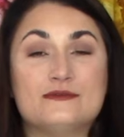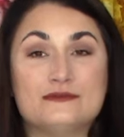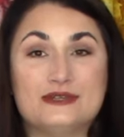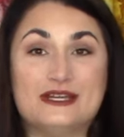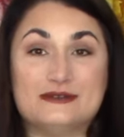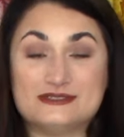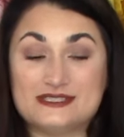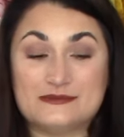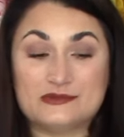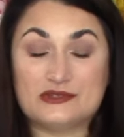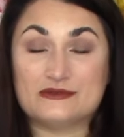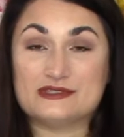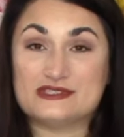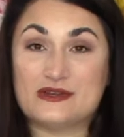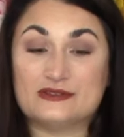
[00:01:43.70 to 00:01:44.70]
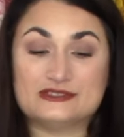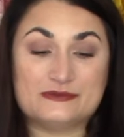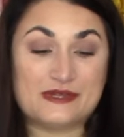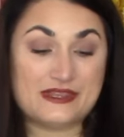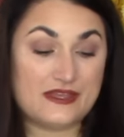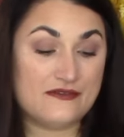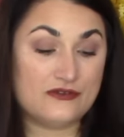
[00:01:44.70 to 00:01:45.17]
get similar results
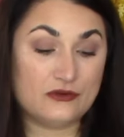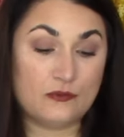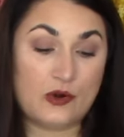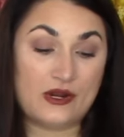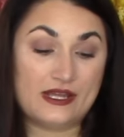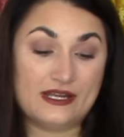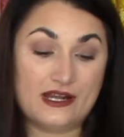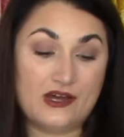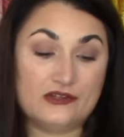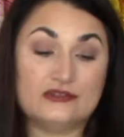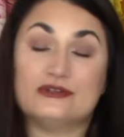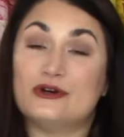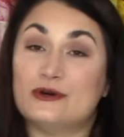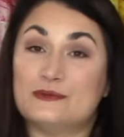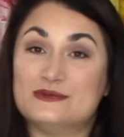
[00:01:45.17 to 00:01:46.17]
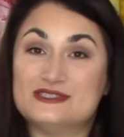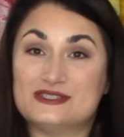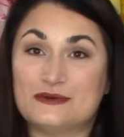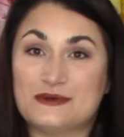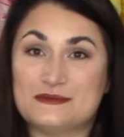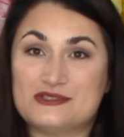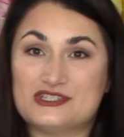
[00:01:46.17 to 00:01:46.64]
with if you're working on your home
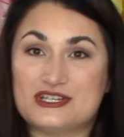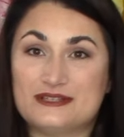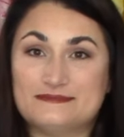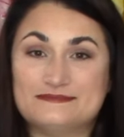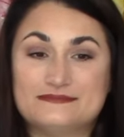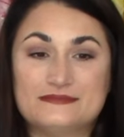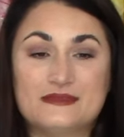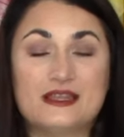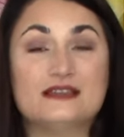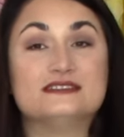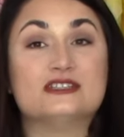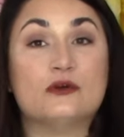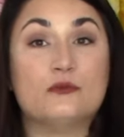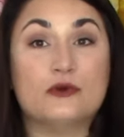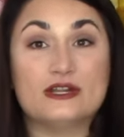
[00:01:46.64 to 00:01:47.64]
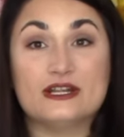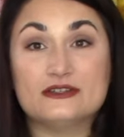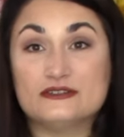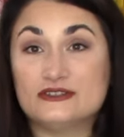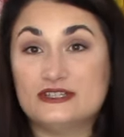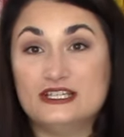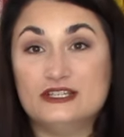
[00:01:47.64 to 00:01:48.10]
sewing machine. So one
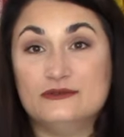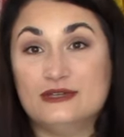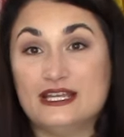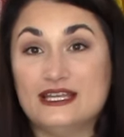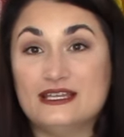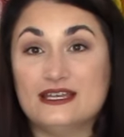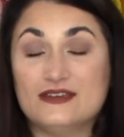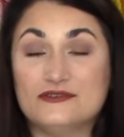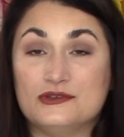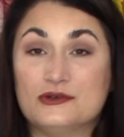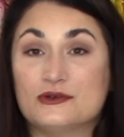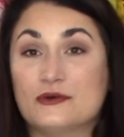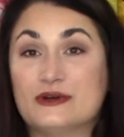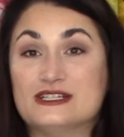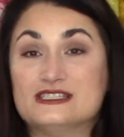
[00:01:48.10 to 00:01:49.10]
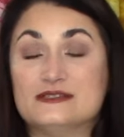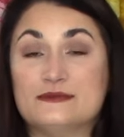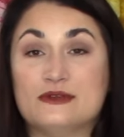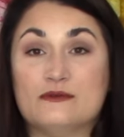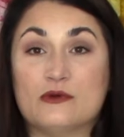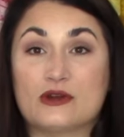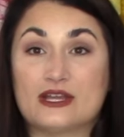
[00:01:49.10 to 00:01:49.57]
other thing you need if you're going to
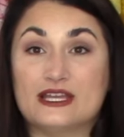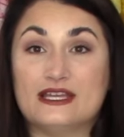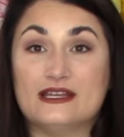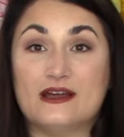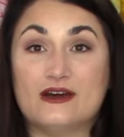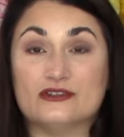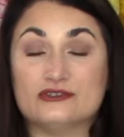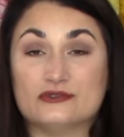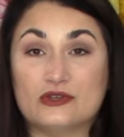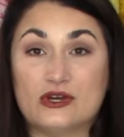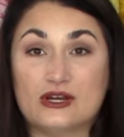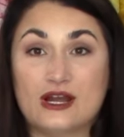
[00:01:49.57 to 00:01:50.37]
be working on your long